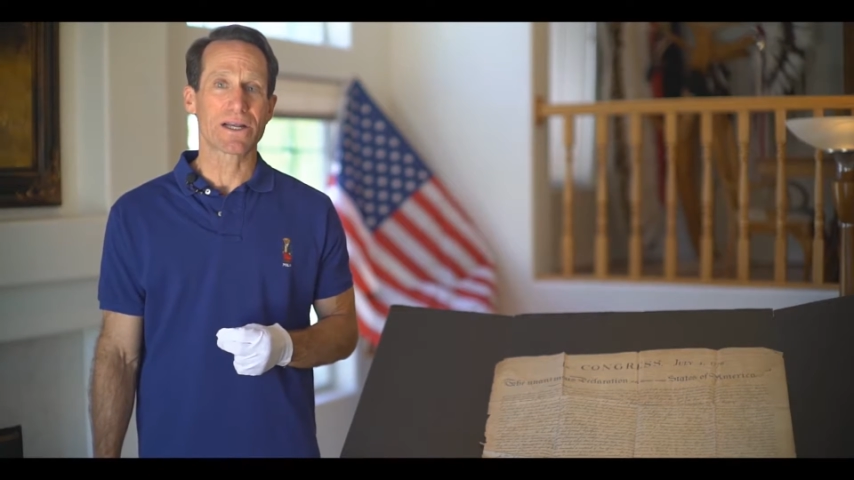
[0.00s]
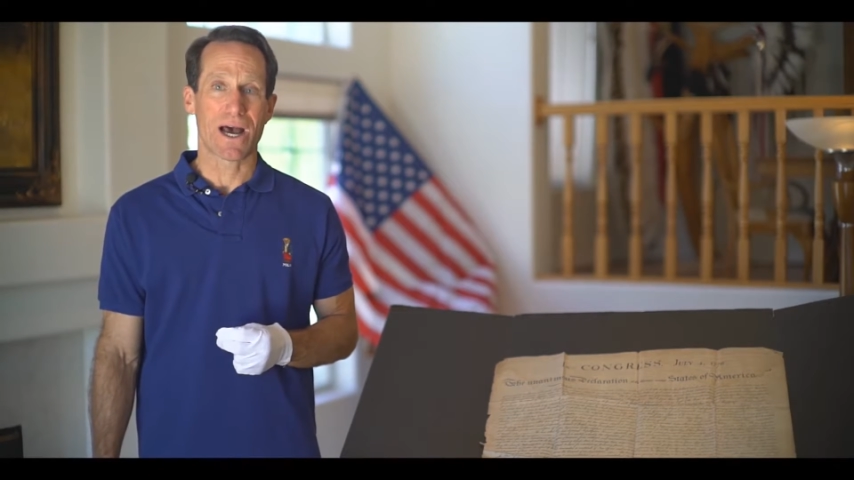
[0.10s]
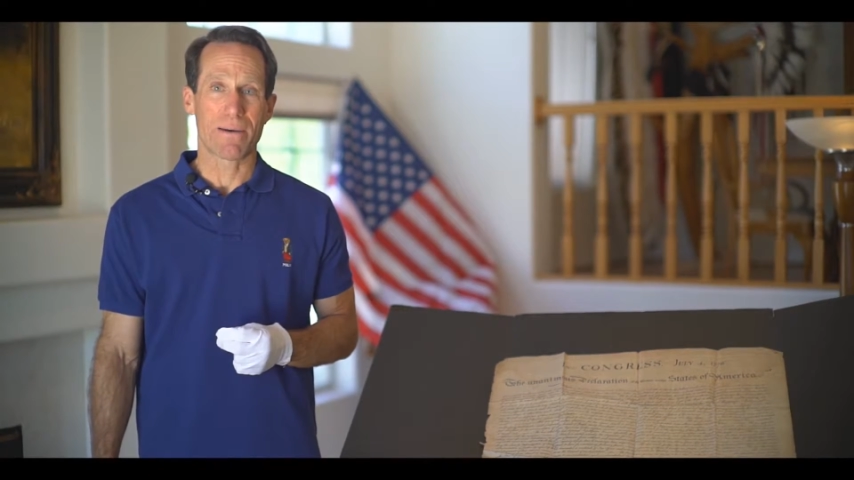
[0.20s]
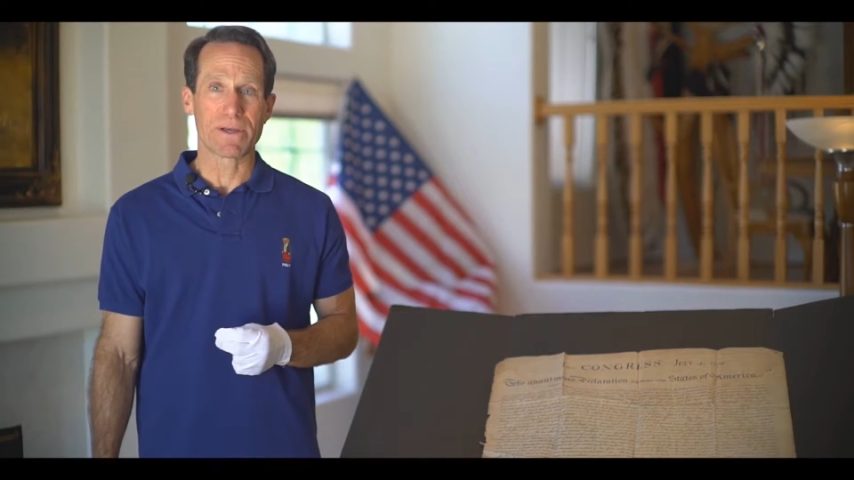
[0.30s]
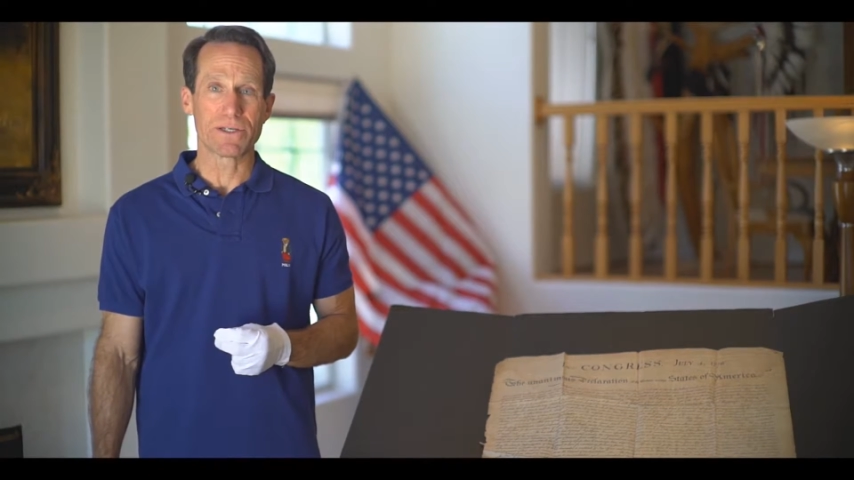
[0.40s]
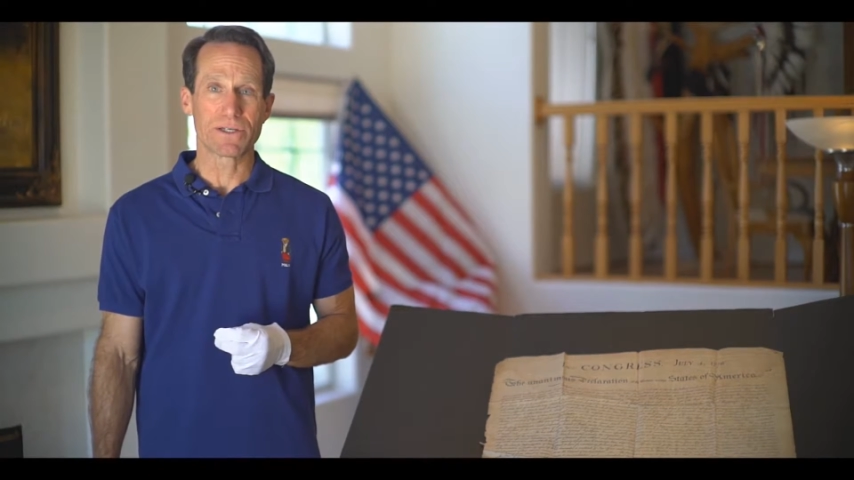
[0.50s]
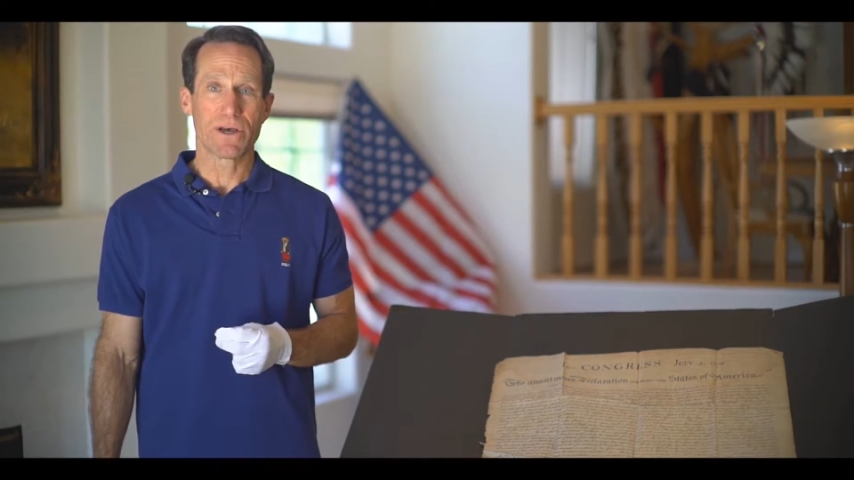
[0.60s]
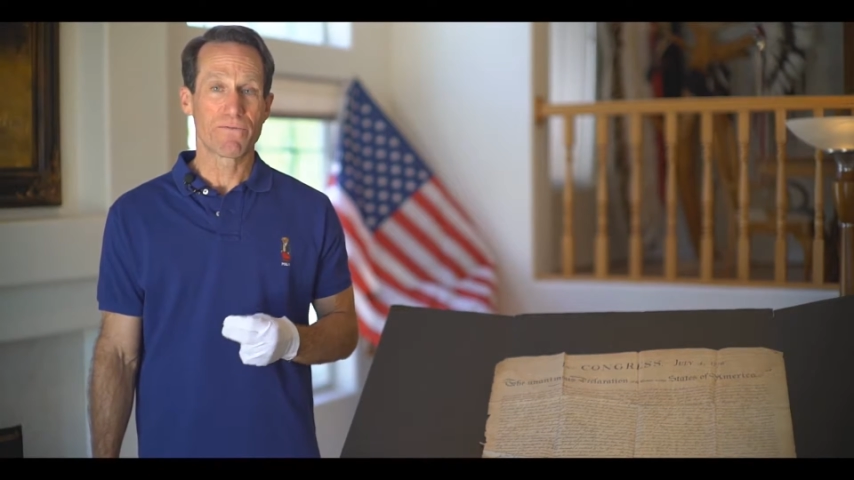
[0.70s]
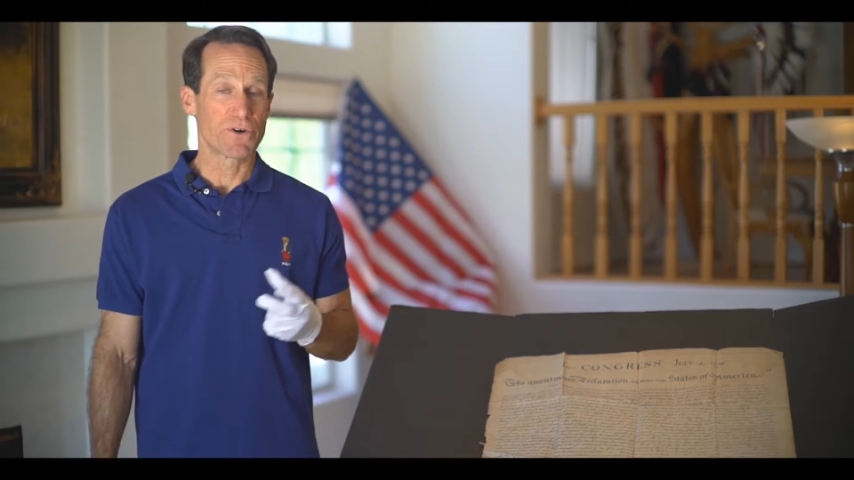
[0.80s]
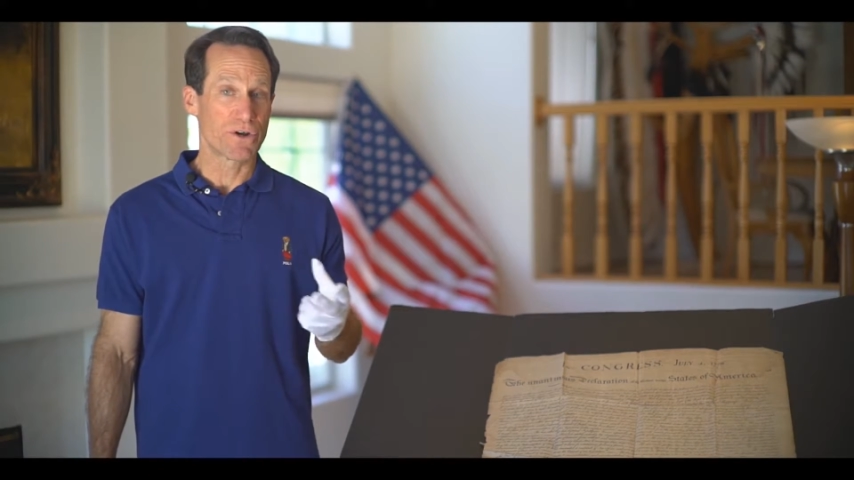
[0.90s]
copies
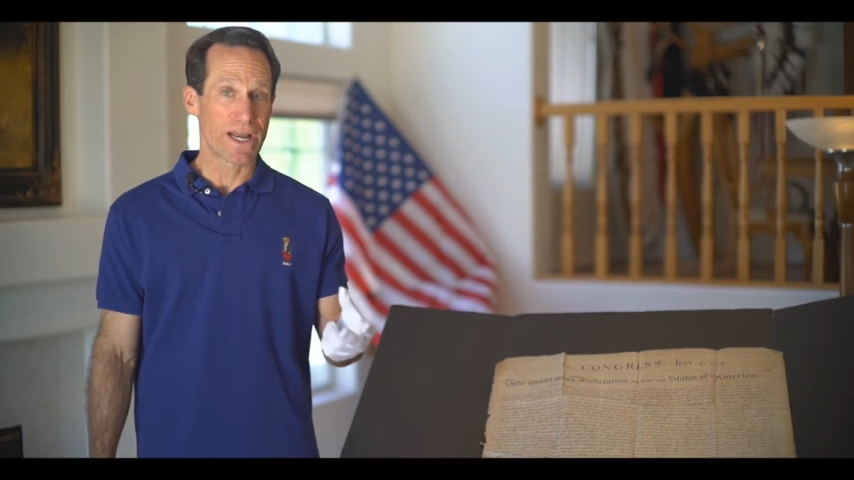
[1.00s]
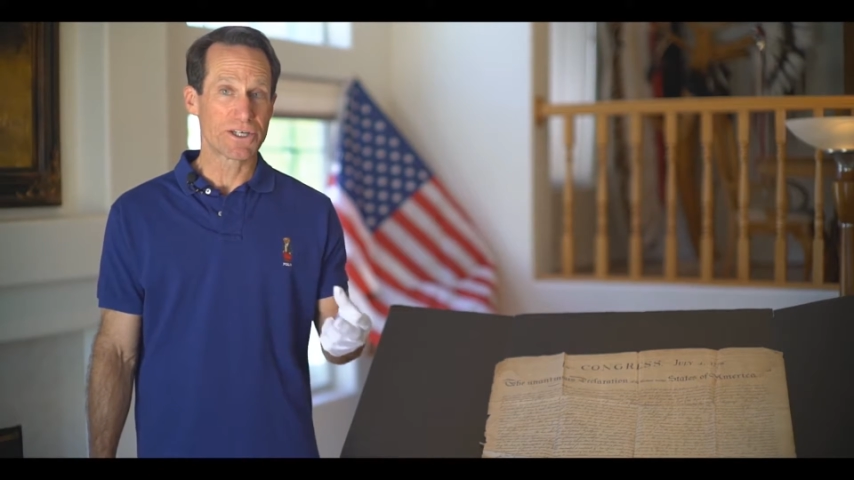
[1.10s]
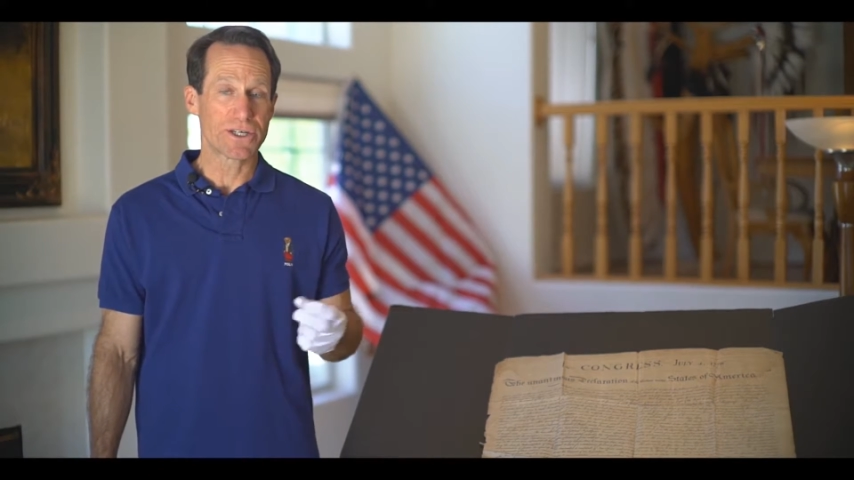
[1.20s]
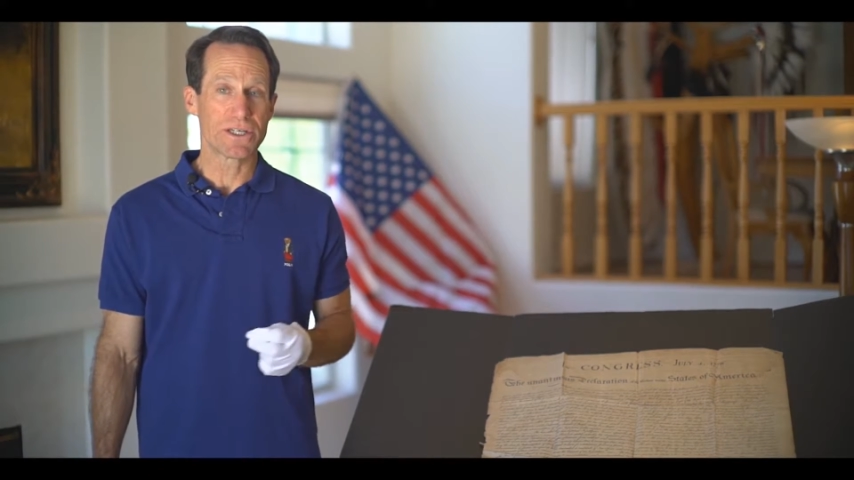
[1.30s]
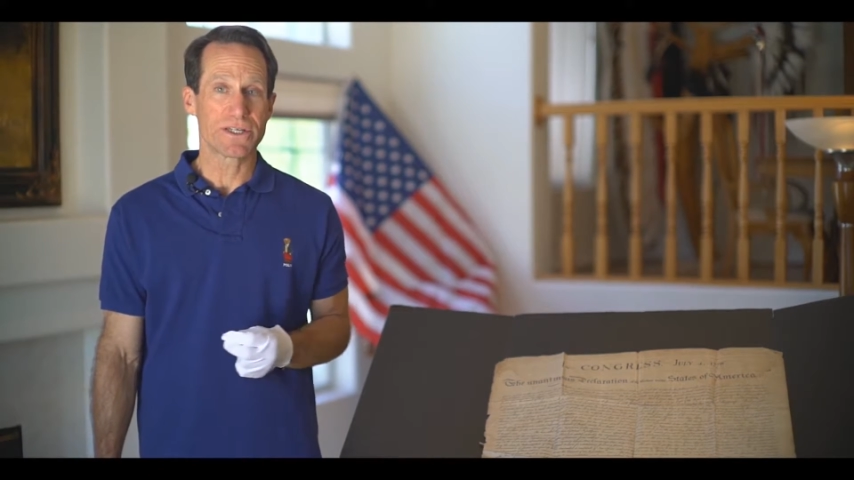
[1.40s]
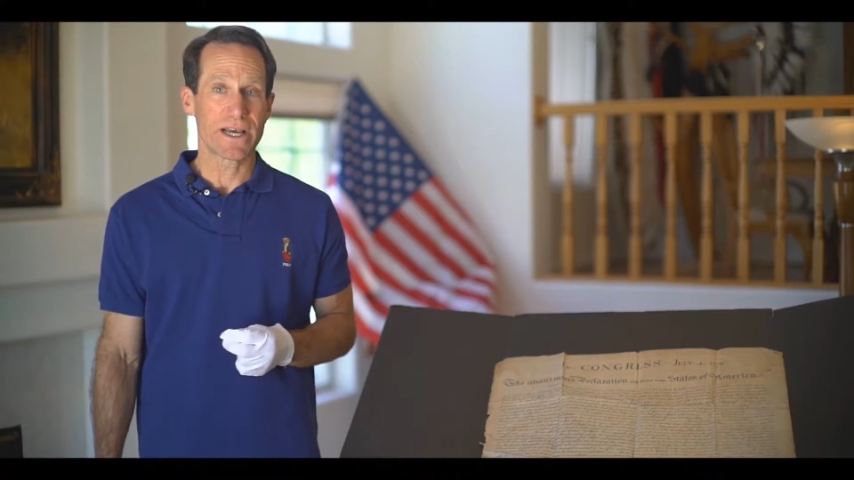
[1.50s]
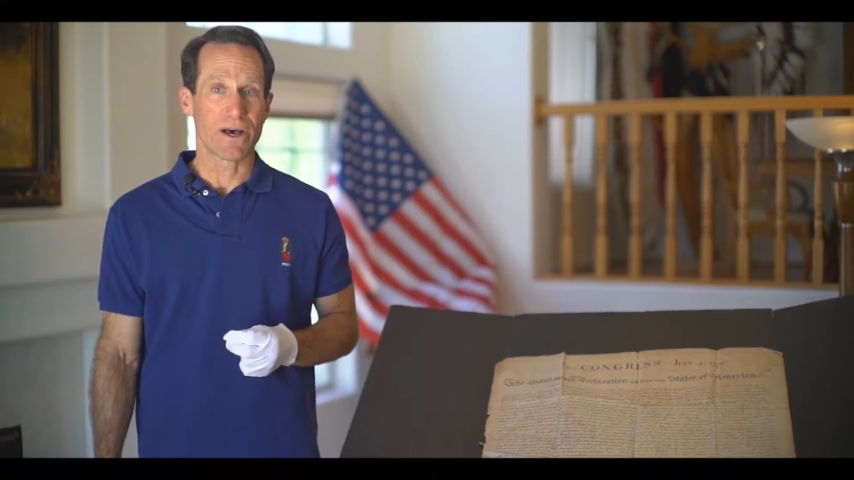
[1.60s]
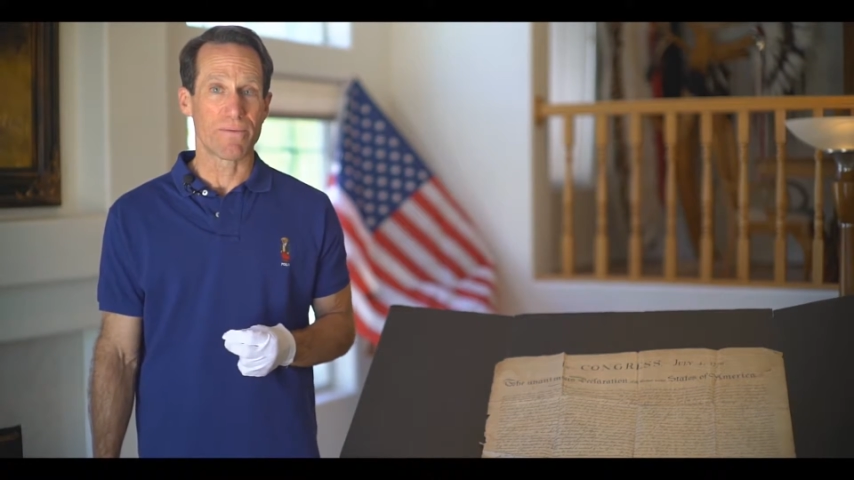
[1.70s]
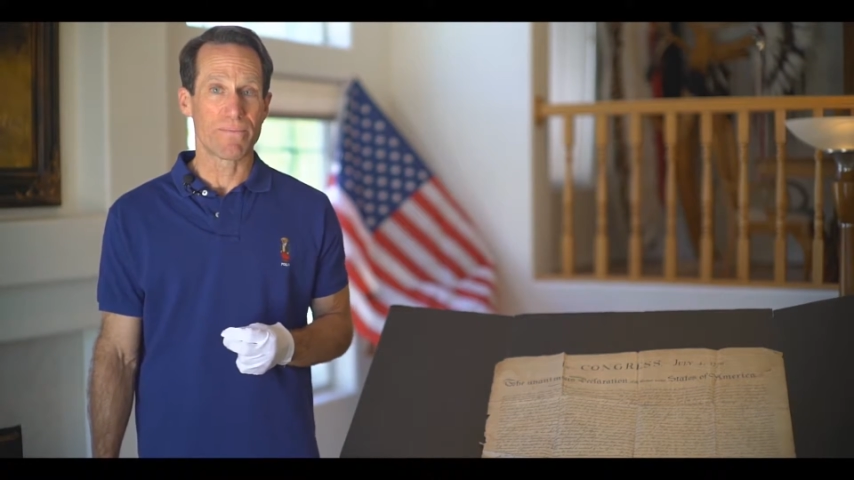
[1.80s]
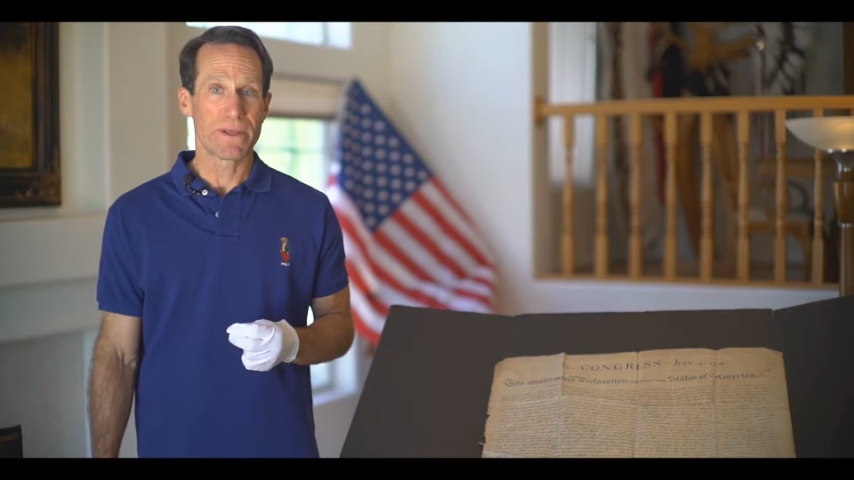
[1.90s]
for donation and sale.